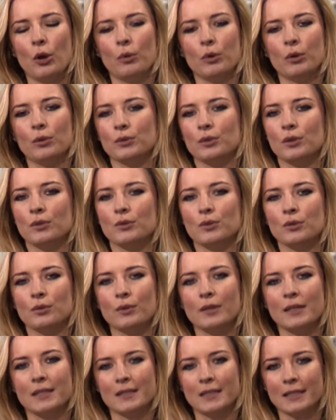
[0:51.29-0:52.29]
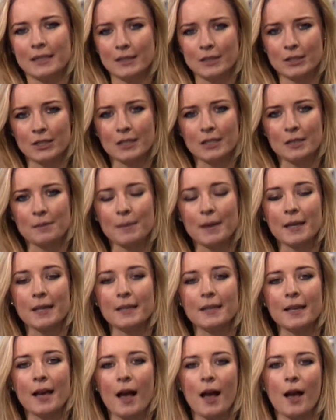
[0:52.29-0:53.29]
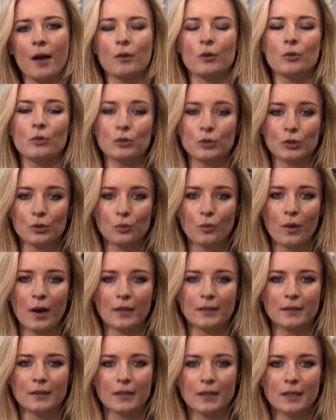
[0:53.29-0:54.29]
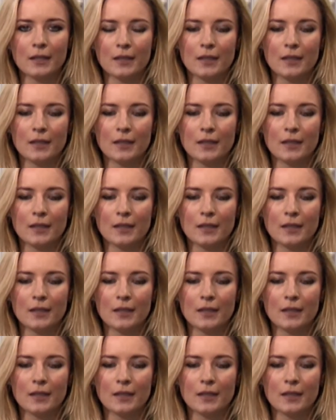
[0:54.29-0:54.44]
We also saw Italy's GDP quarter one